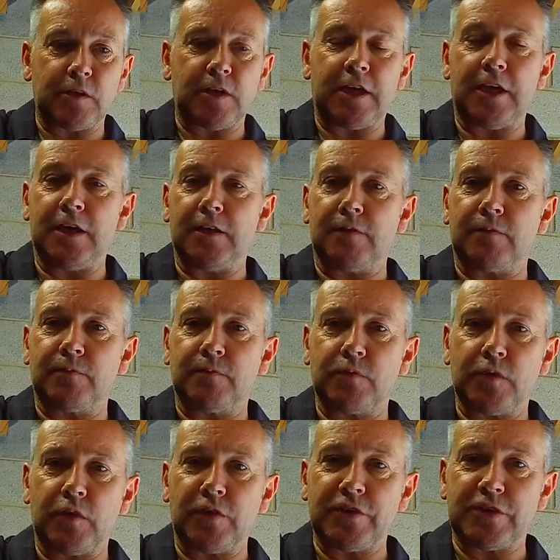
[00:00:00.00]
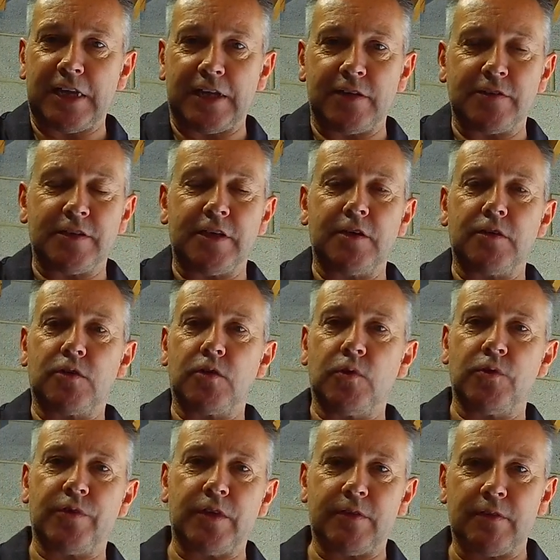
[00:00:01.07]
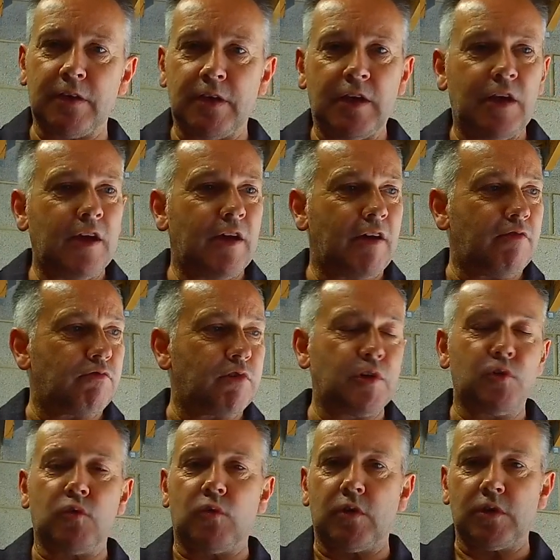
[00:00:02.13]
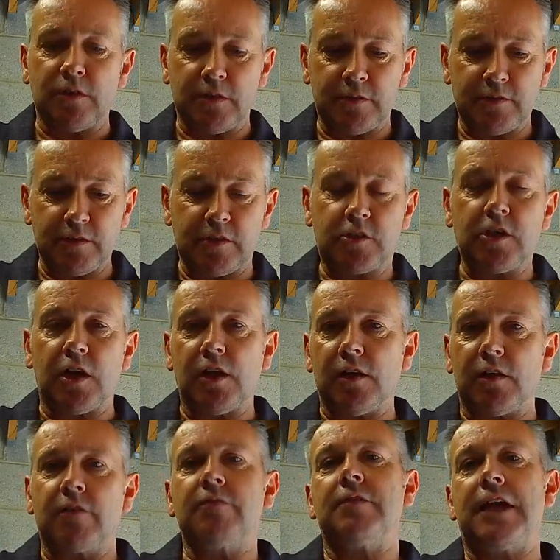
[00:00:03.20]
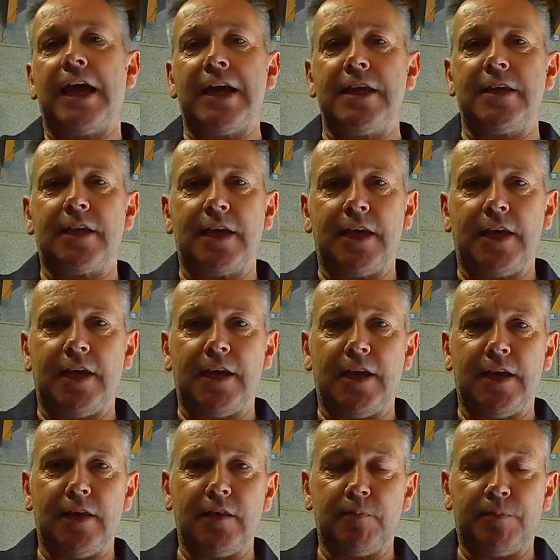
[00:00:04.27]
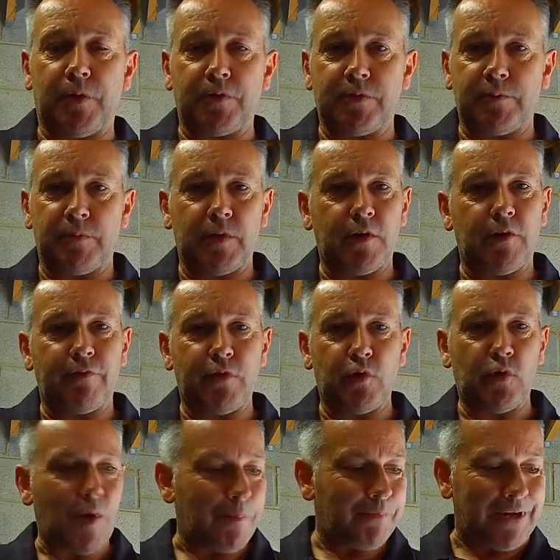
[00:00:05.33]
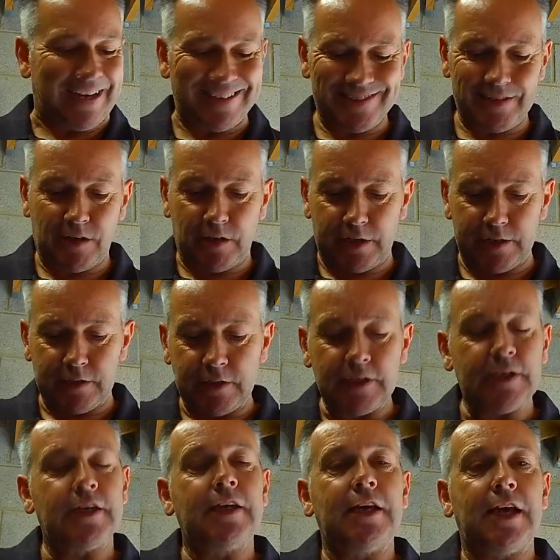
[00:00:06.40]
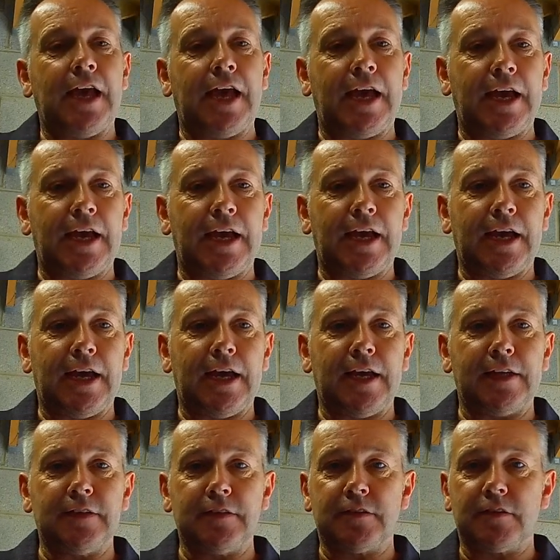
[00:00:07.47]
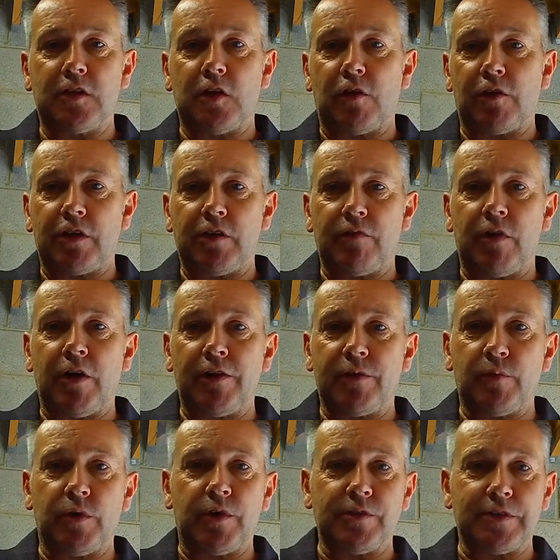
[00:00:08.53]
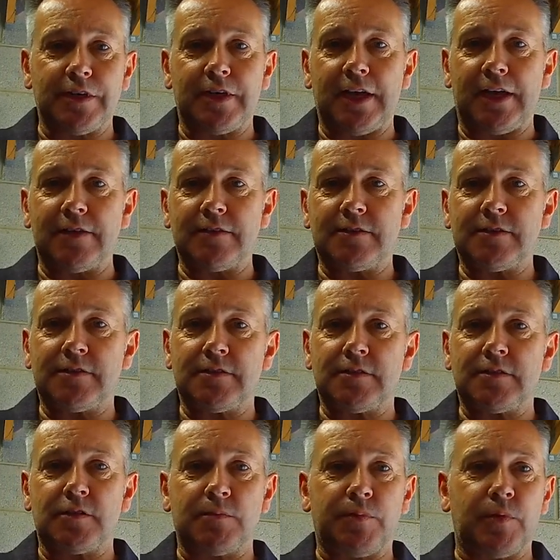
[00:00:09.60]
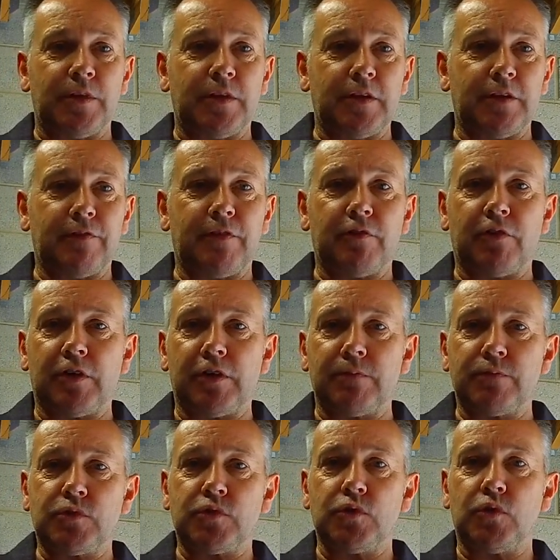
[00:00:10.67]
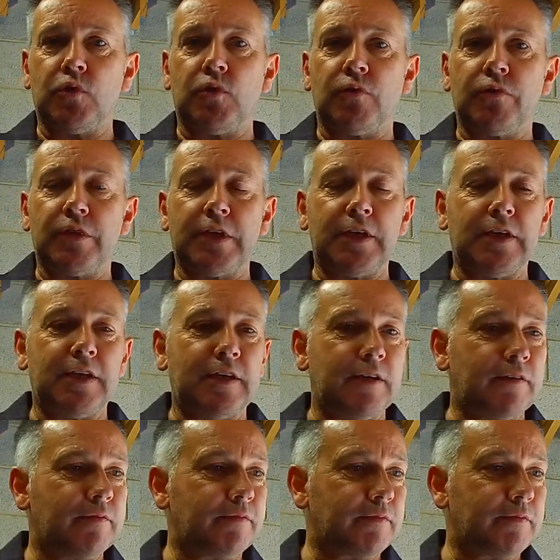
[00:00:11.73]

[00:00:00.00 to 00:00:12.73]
here of the standard seat causes a real dull ache in the bottom of your backside. And the longer you ride, the worse it gets, to the point that if you're on a tour, the